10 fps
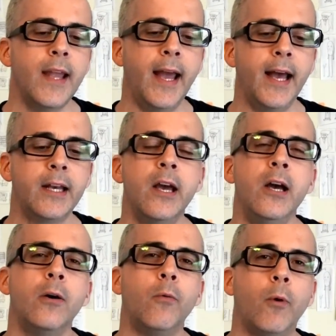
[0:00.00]
And
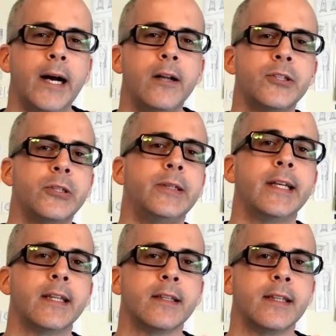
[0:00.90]
while
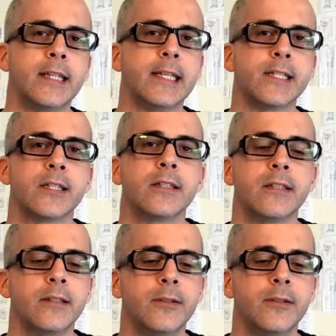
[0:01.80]
doing this,